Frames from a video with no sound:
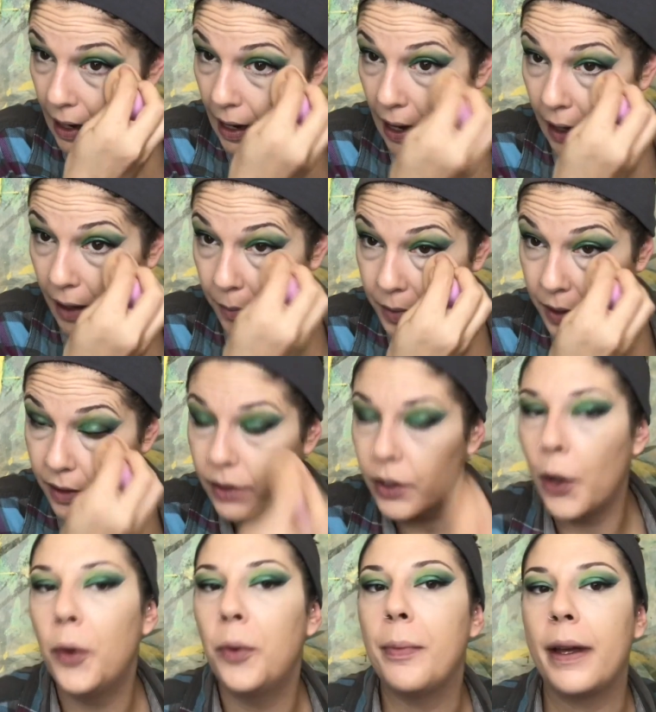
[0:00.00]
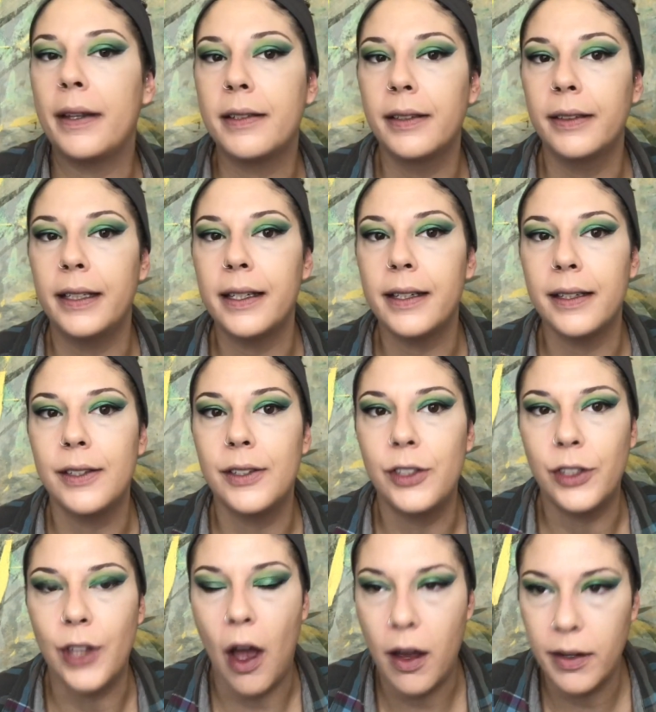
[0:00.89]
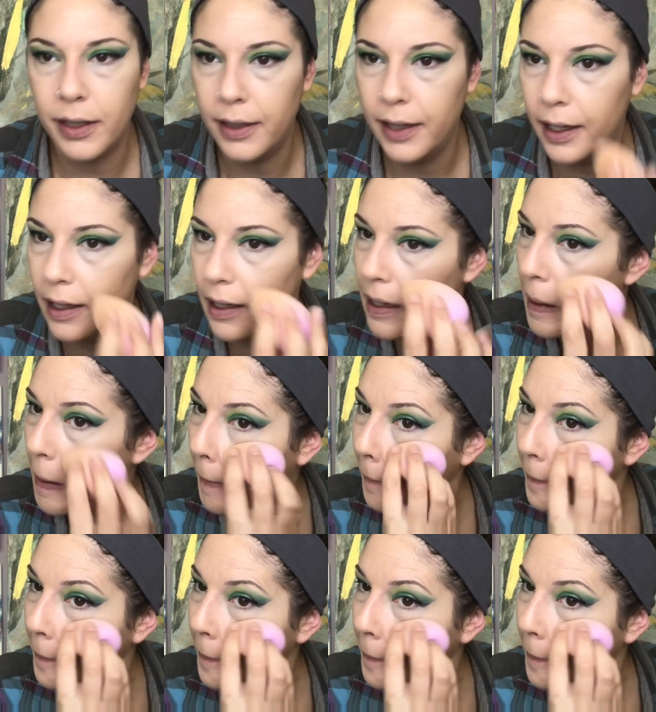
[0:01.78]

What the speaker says: I am so mentally exhausted